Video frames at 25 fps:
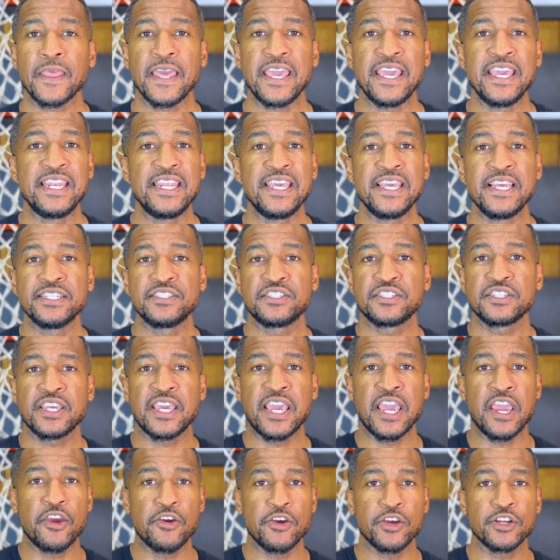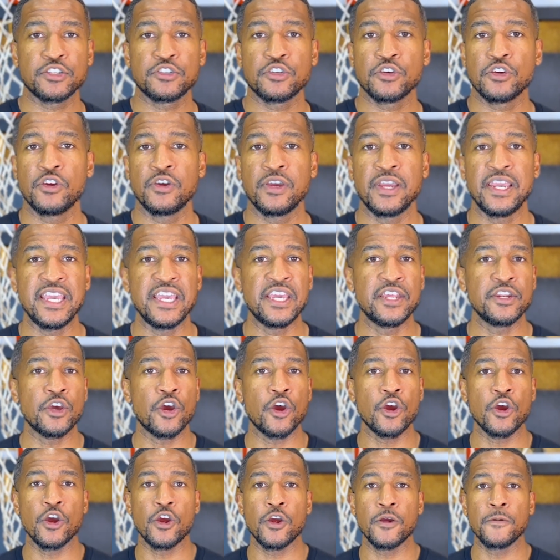in his character, in
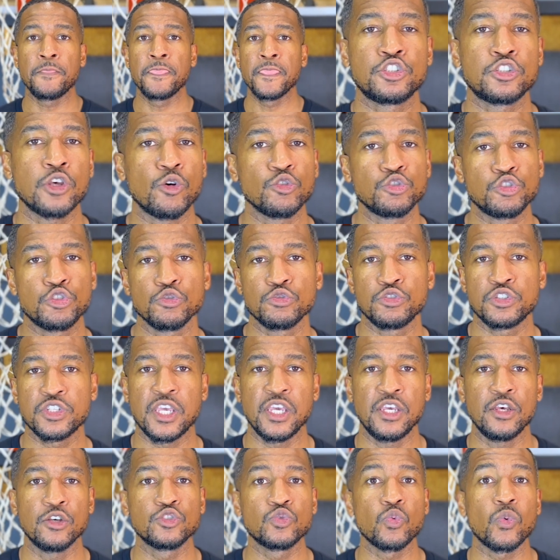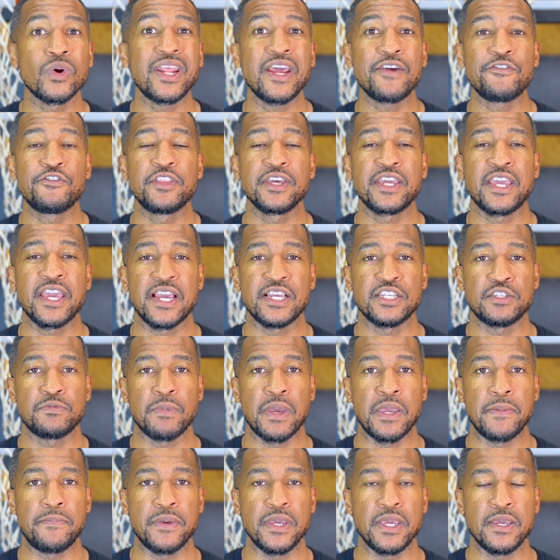her social skills, whatever the case
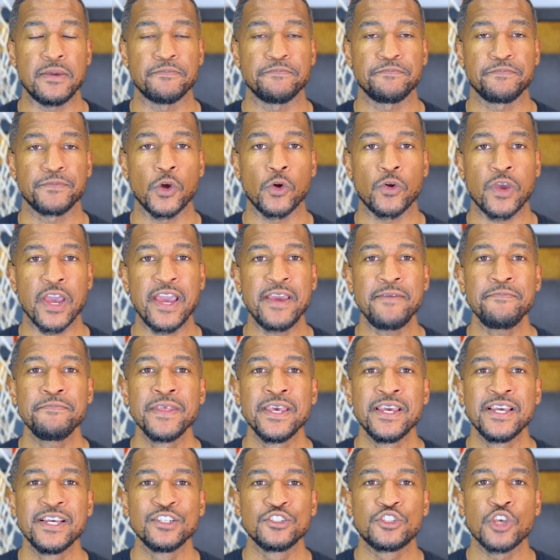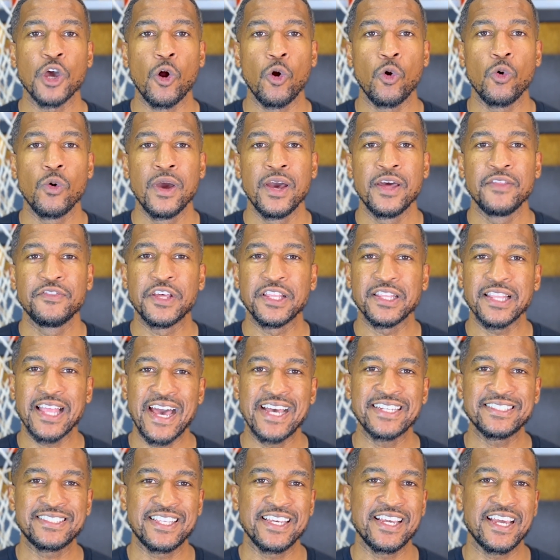may be, okay? So the
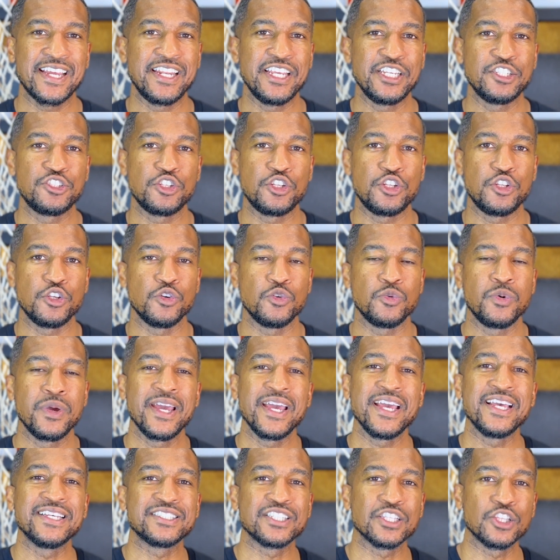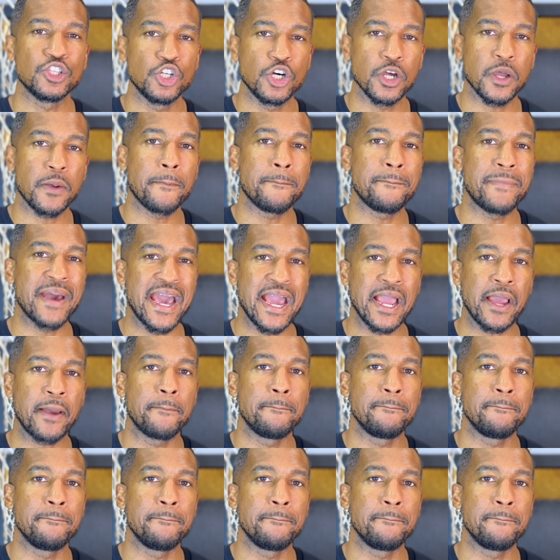last thing I need you to do is look back